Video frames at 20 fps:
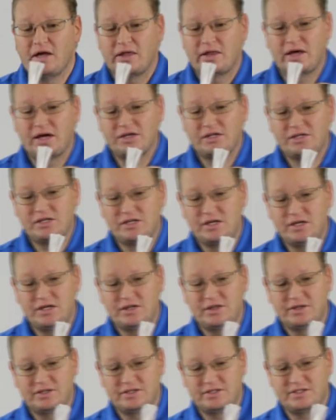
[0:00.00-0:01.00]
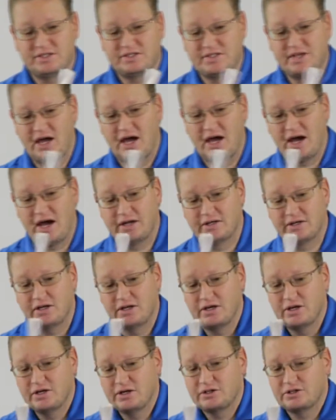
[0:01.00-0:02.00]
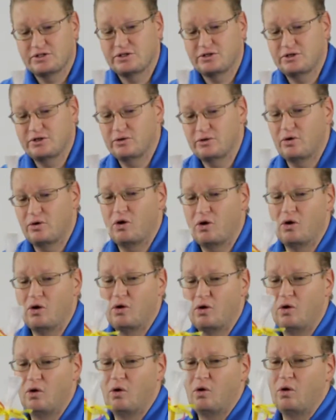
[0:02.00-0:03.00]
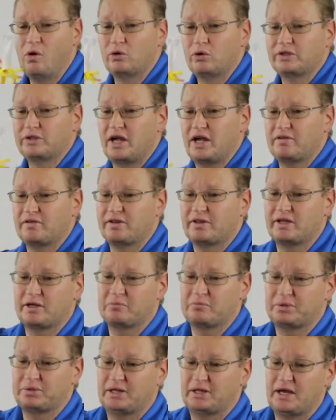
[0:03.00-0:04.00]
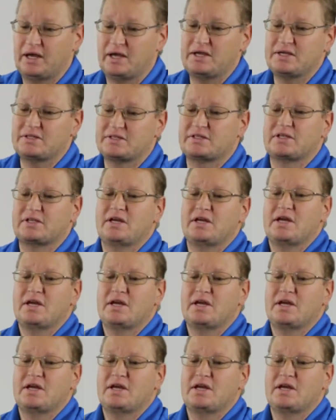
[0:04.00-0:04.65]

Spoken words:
That sheath is designed to hold everything in place